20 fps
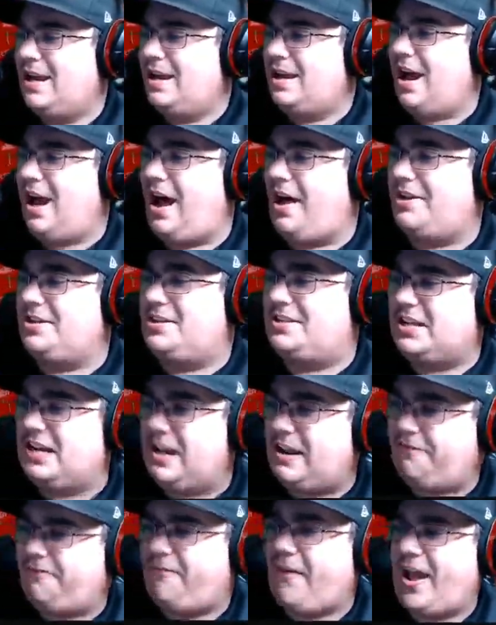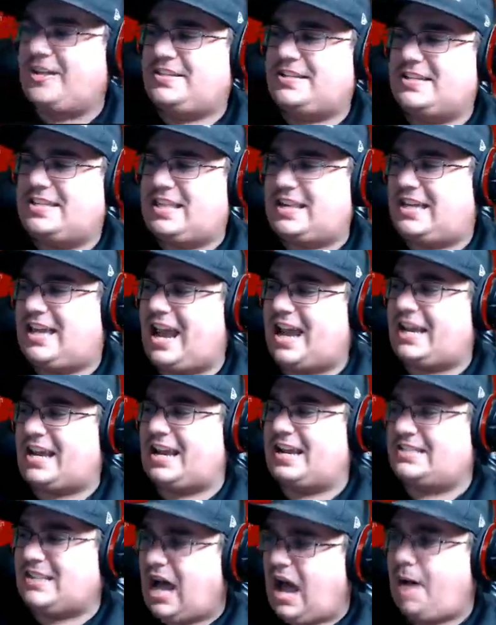On defense, as the kick
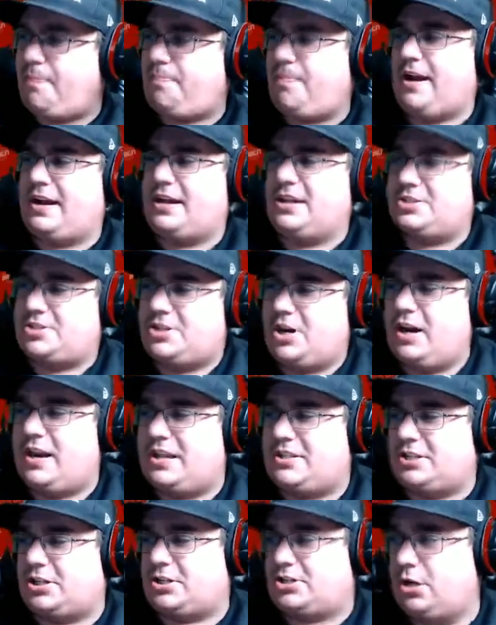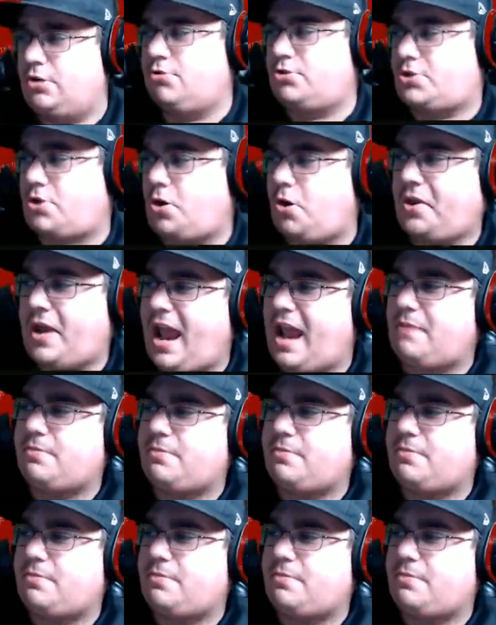is up, it is good. It's a 2-score game